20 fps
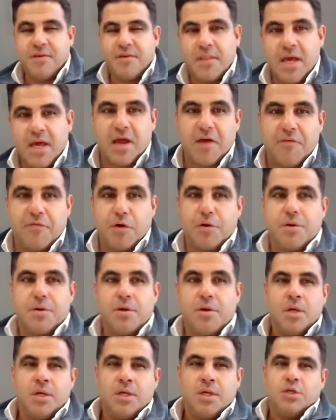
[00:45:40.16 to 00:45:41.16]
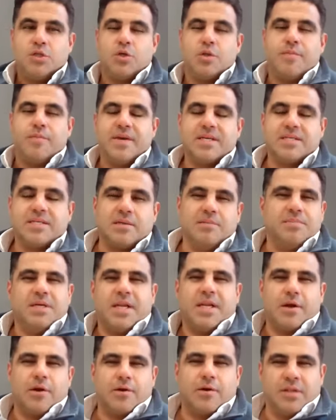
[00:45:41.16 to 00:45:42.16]
seen that. I've heard. So the biggest
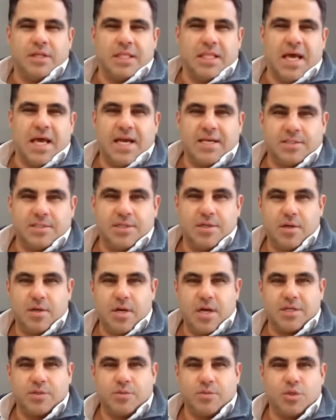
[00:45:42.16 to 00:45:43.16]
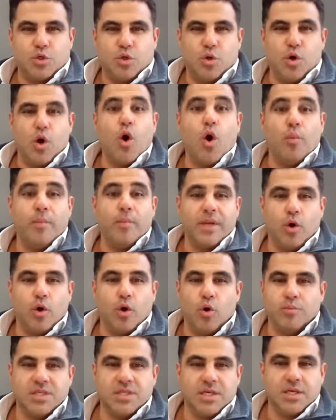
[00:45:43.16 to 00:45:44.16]
complaint I heard in the last year, I guess, was so many
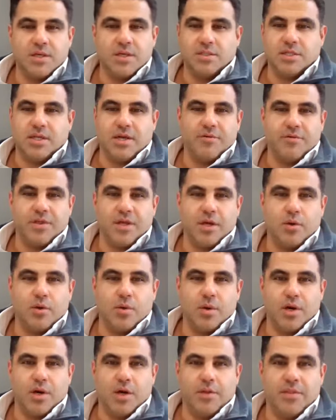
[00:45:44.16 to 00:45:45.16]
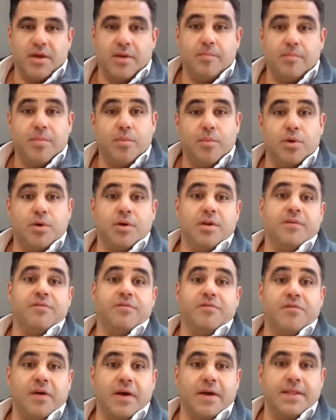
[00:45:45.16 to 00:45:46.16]
home sales and everything going on that people couldn't
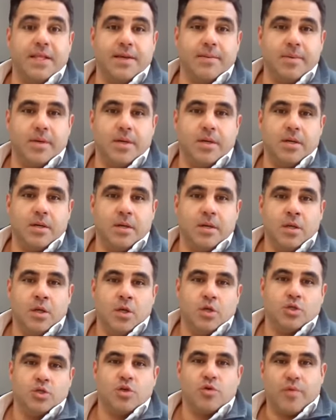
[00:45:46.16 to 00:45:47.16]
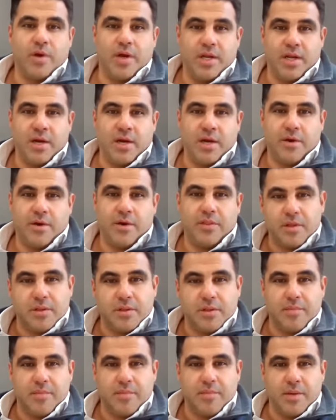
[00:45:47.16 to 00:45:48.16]
even find labor. So right now, I
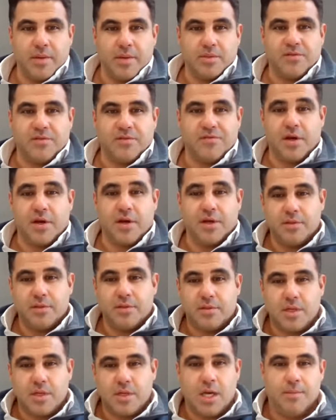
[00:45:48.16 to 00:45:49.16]
think they've been able to find